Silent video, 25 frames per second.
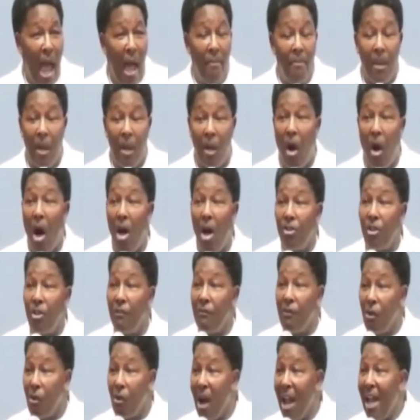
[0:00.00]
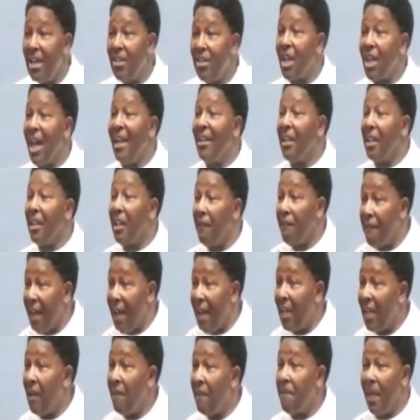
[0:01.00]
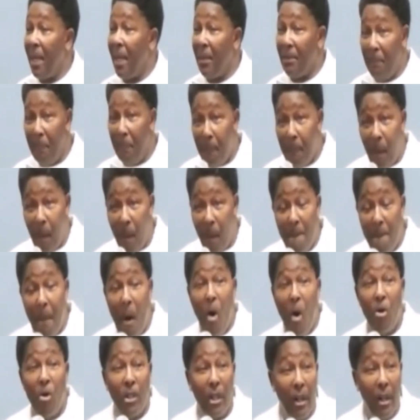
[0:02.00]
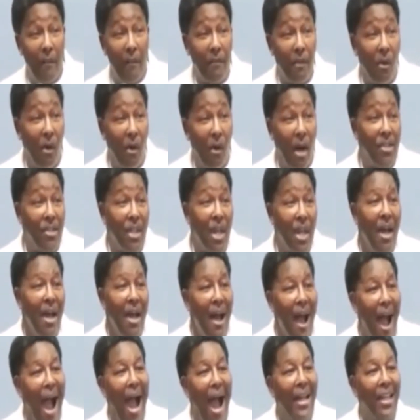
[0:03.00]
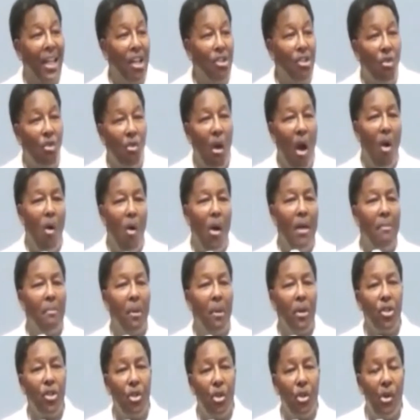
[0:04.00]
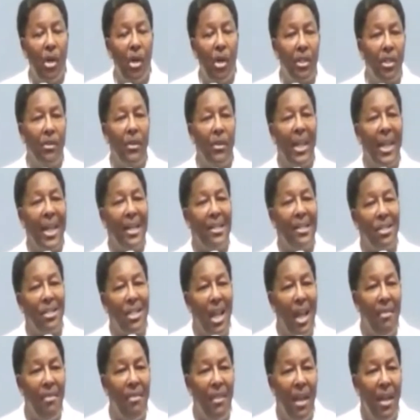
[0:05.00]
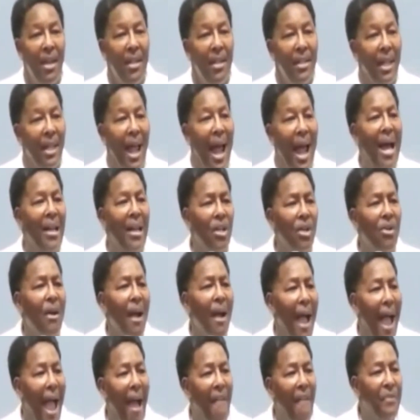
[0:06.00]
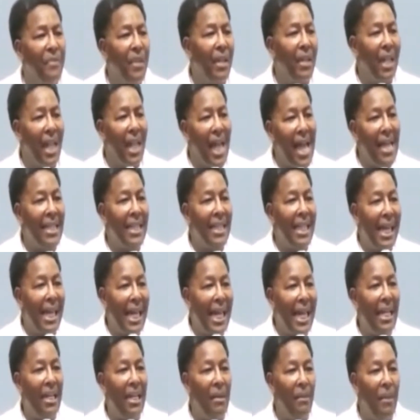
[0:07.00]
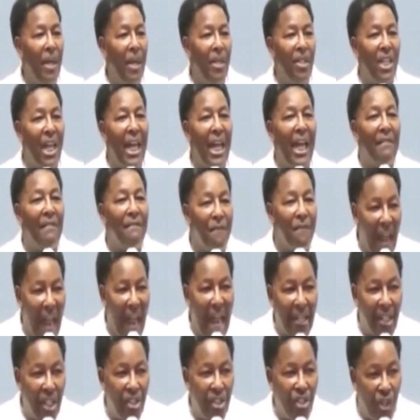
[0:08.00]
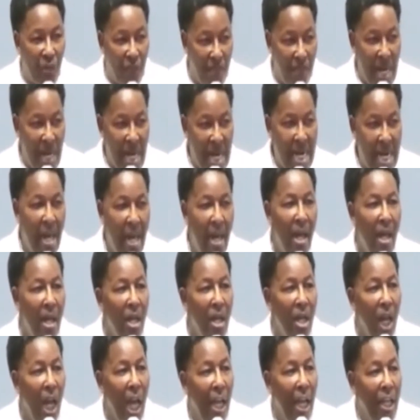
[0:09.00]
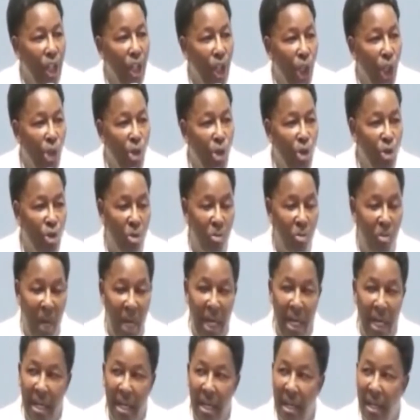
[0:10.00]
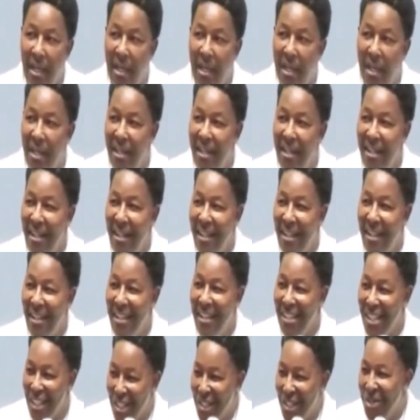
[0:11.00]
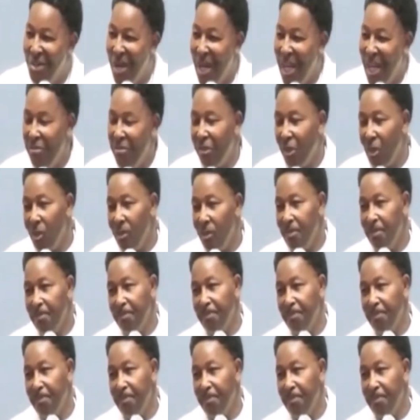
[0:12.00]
And because of grace and the development component of grace, I can grow and mature to the extent that I don't have to let the enemy take advantage of me and use me to do evil.